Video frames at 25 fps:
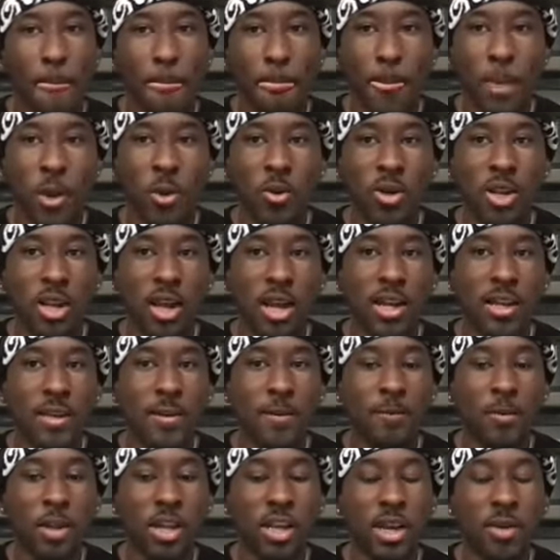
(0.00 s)
or
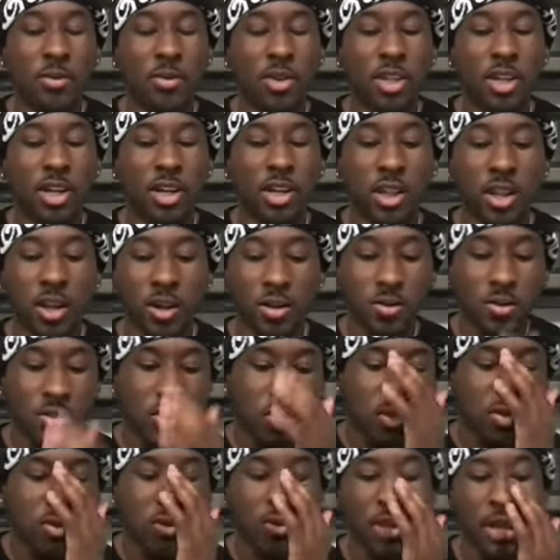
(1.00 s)
like and then with the clothes
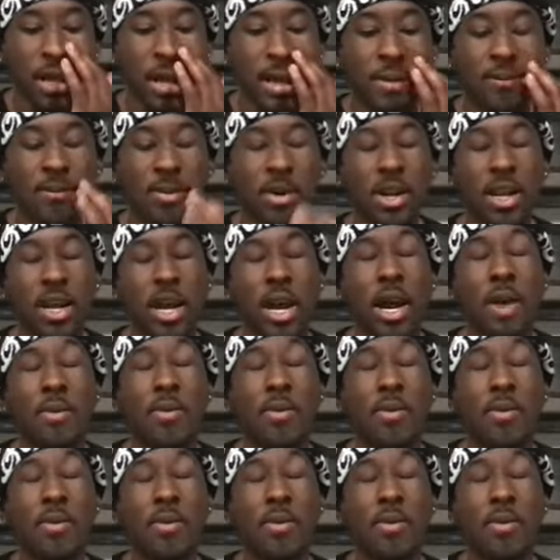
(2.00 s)
too like what